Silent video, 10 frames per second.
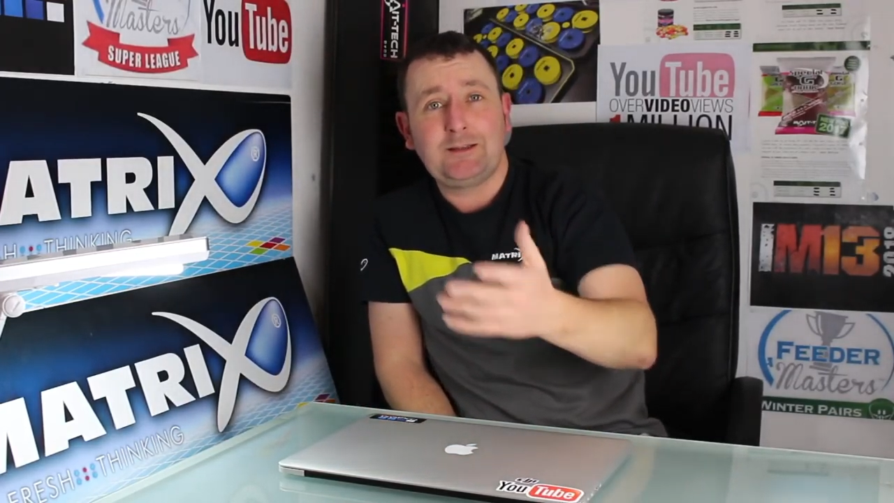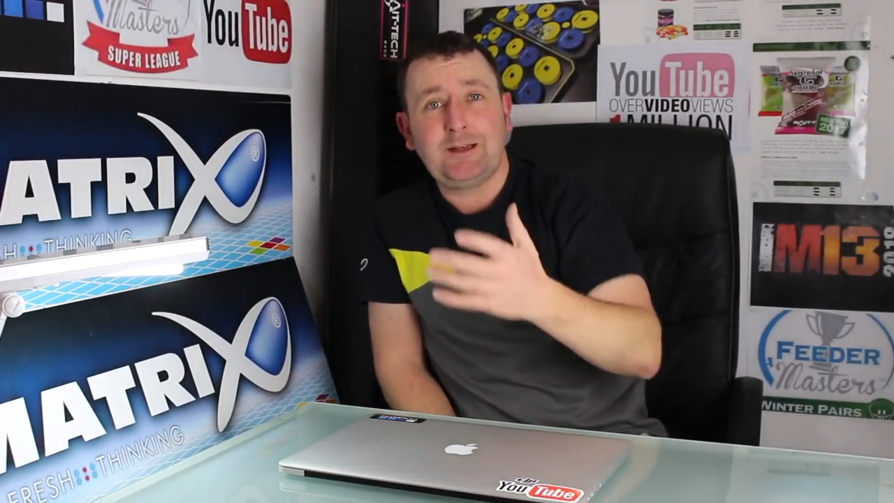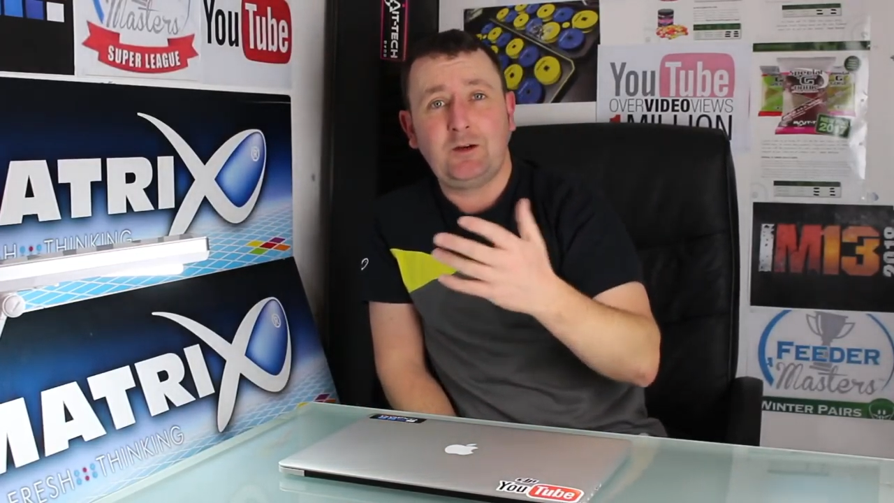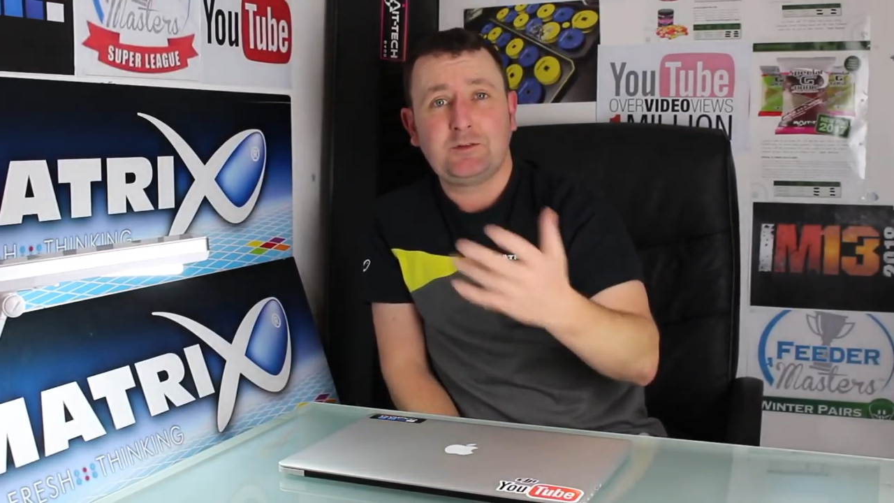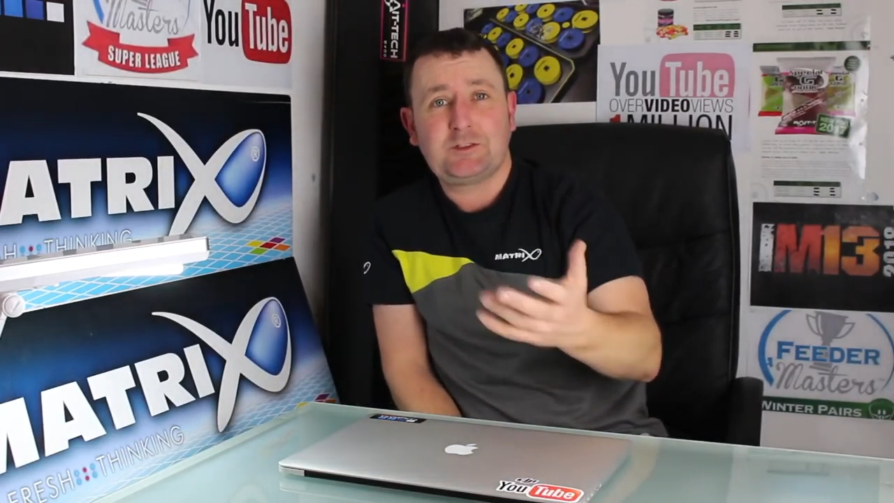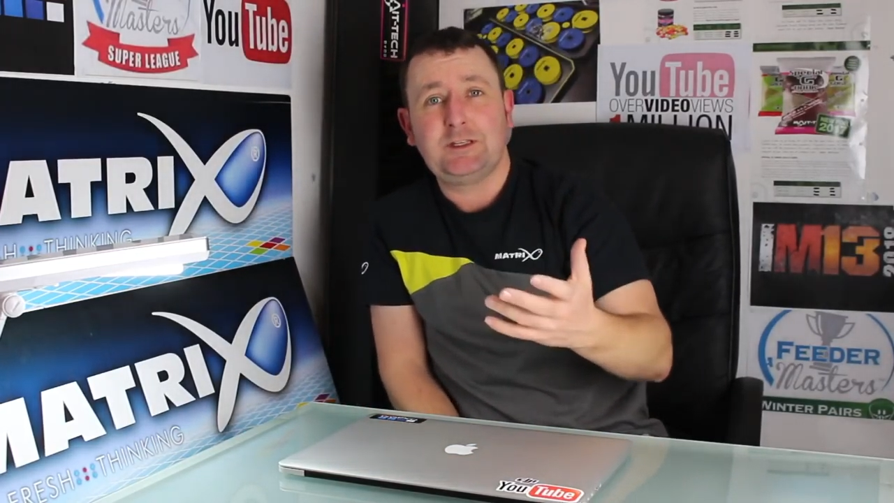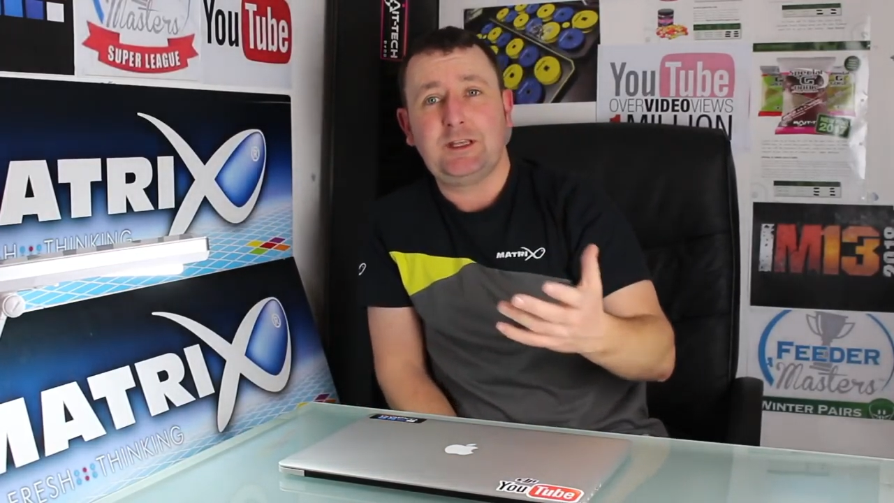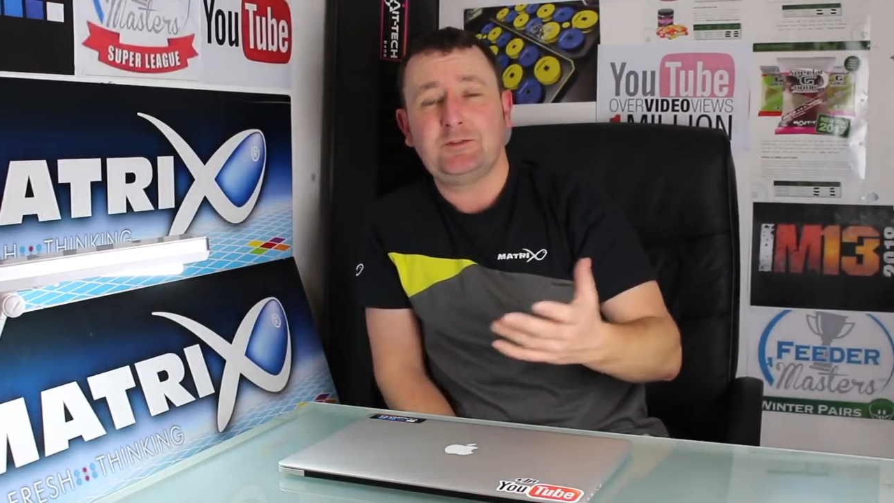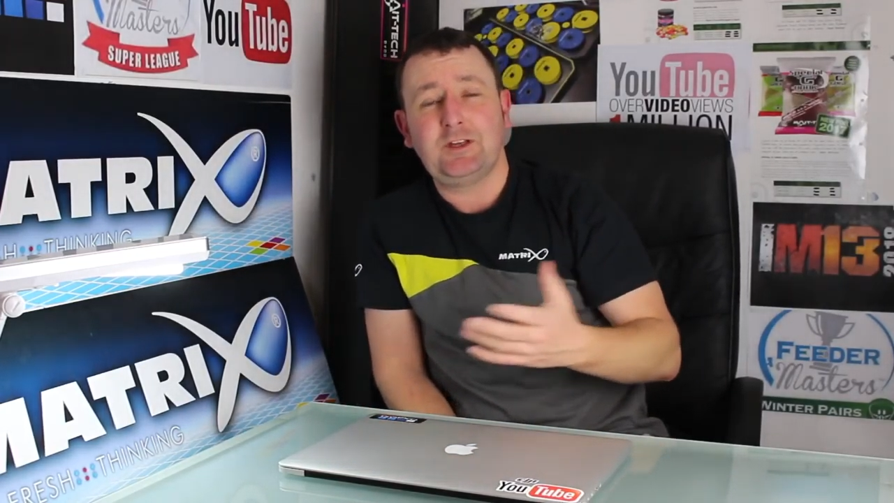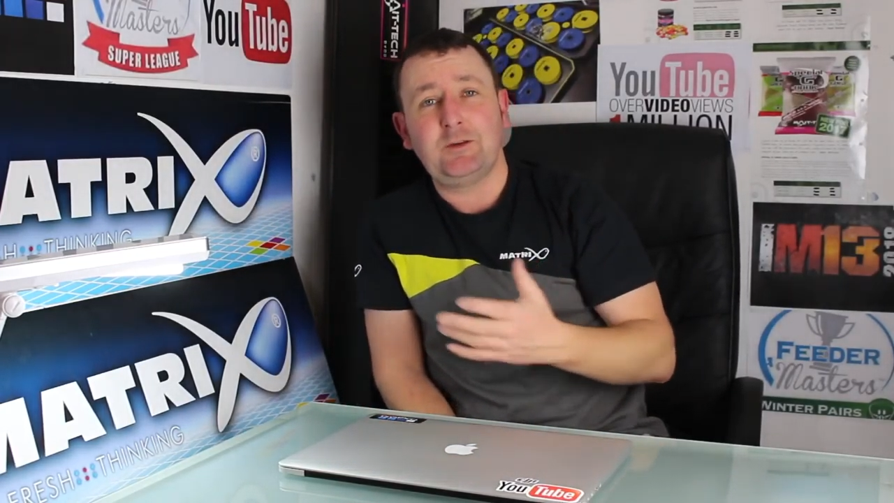and that obviously
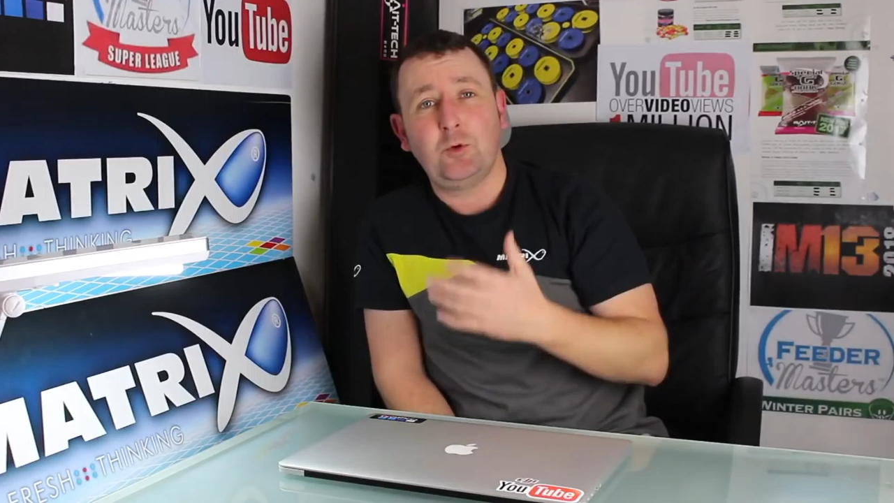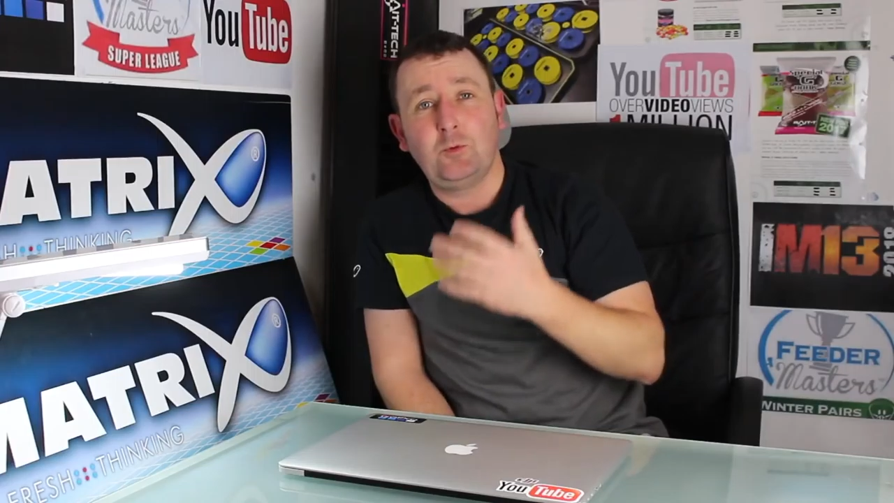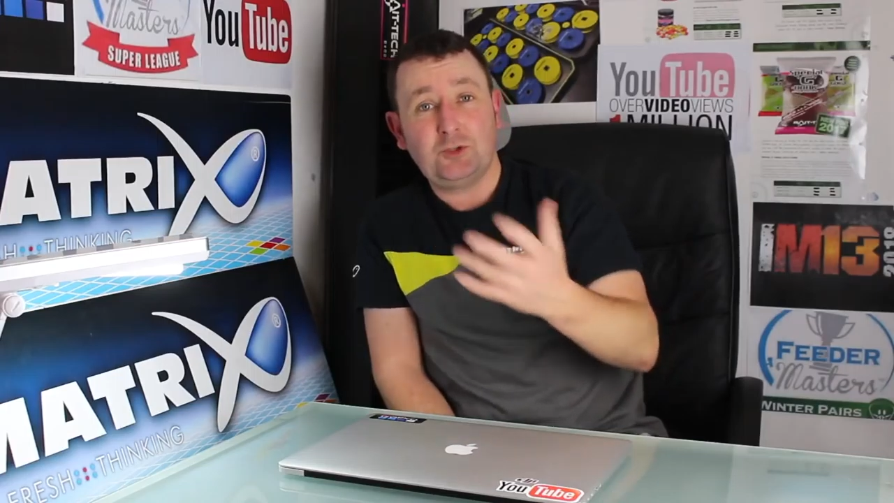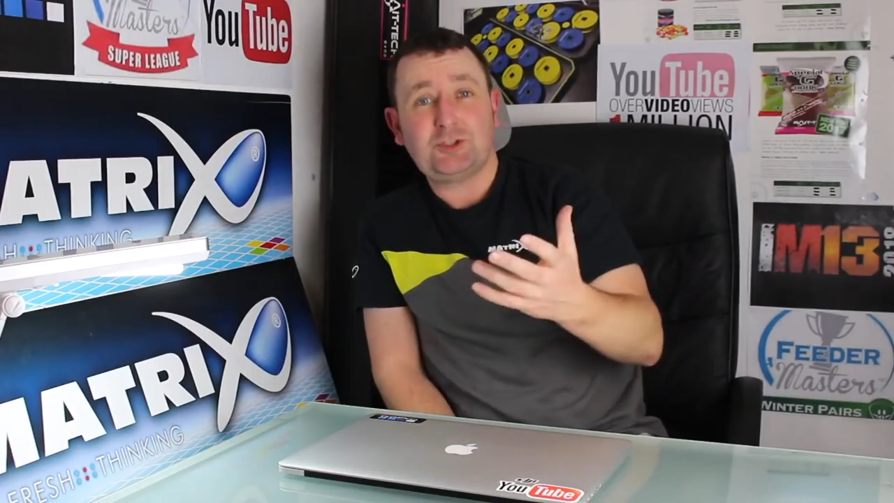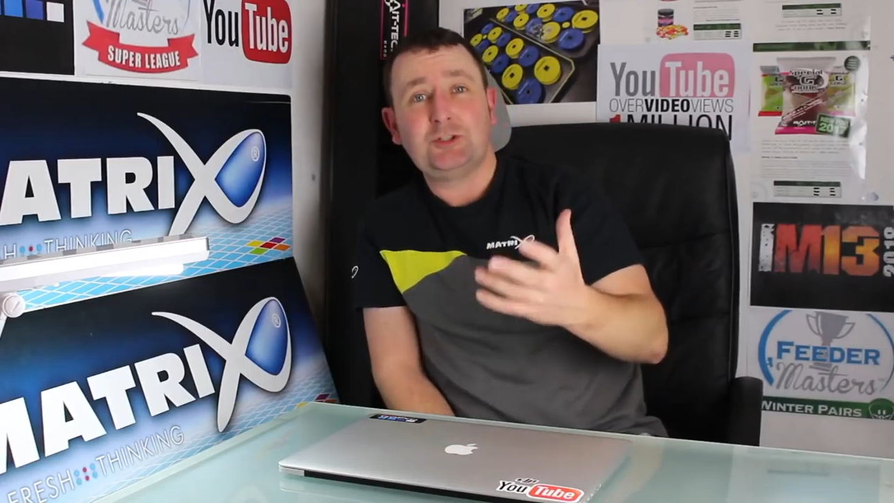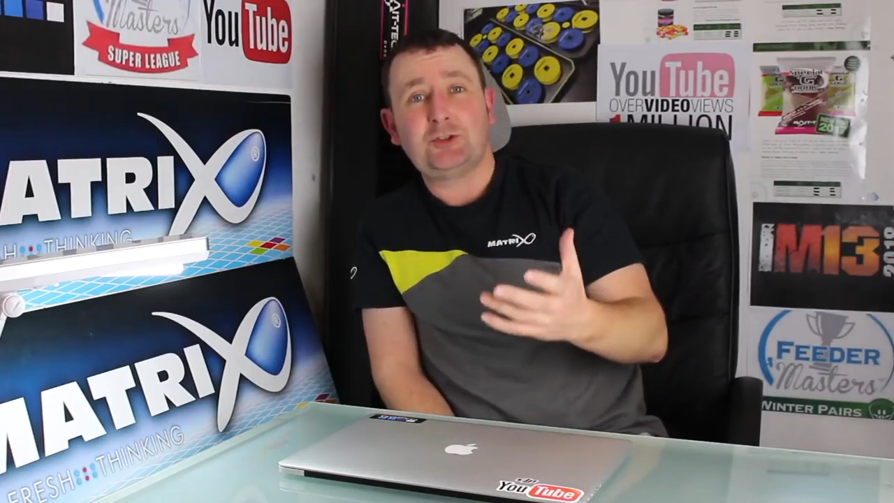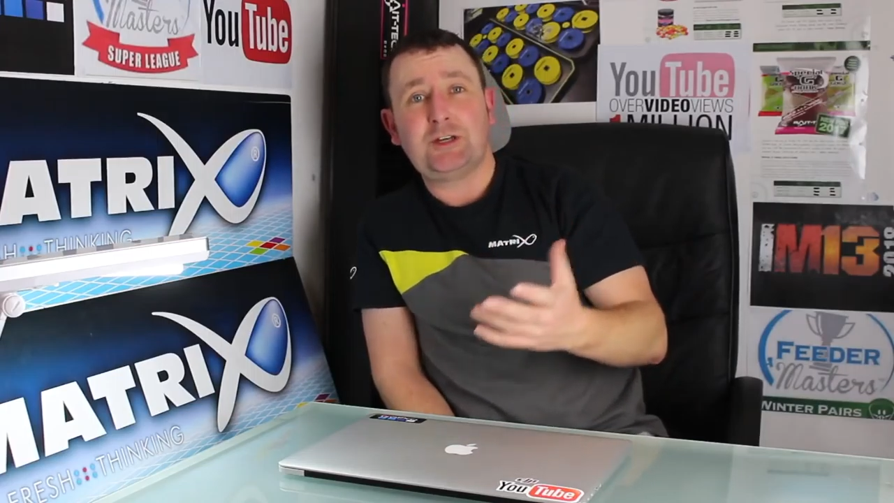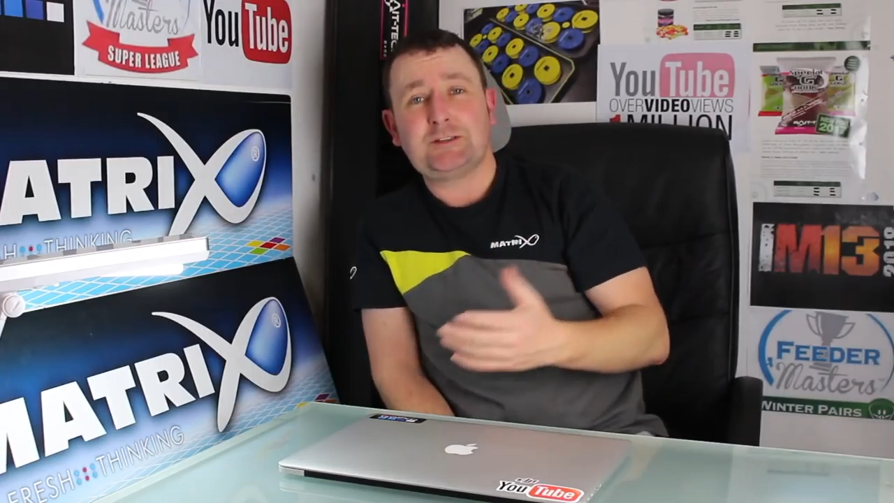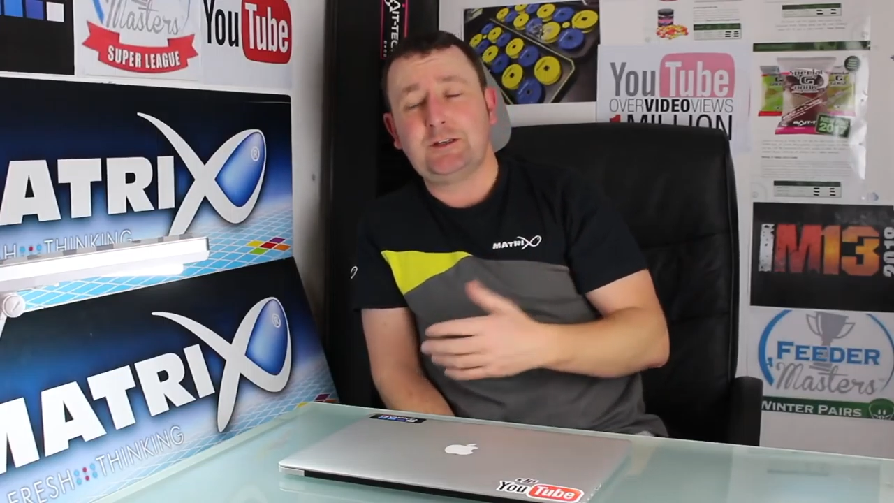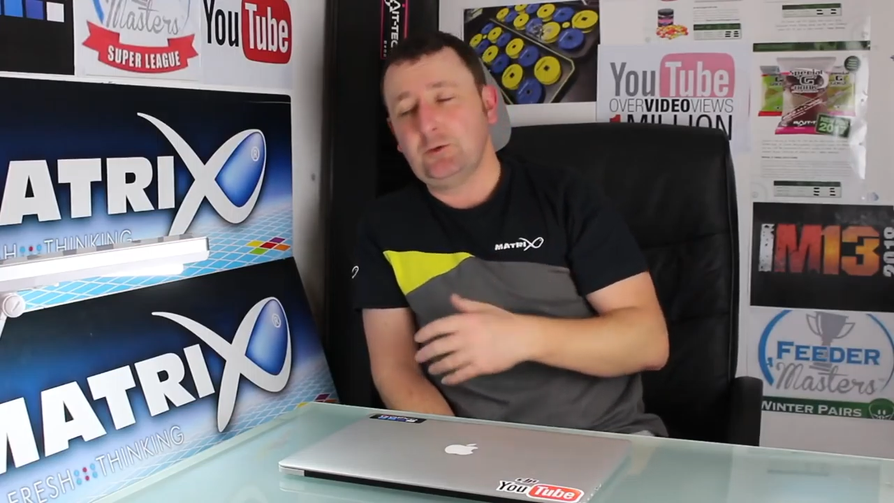gives anyone what's
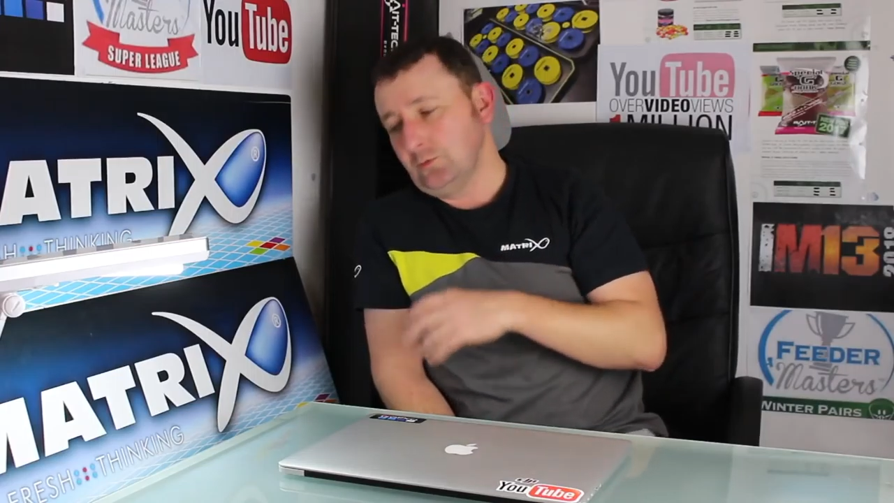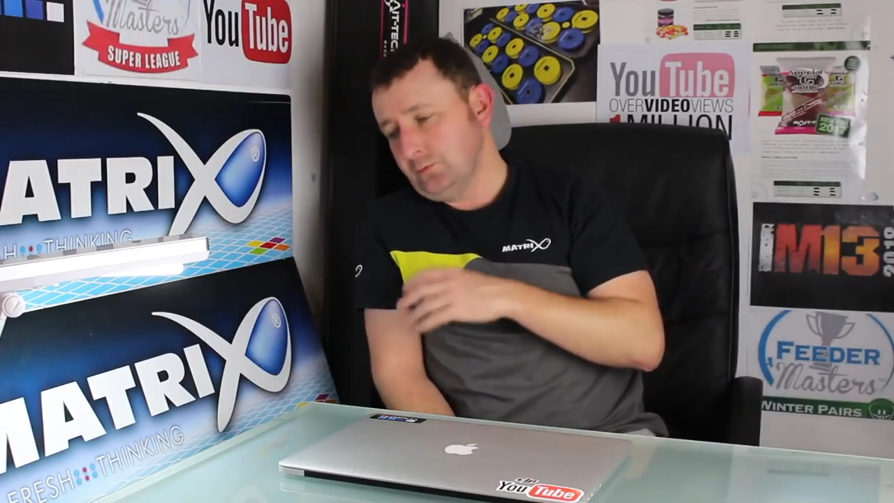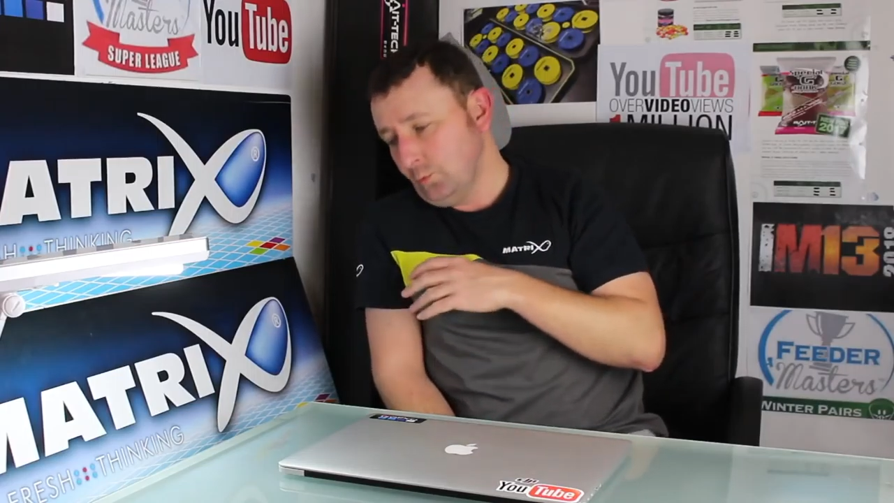interested who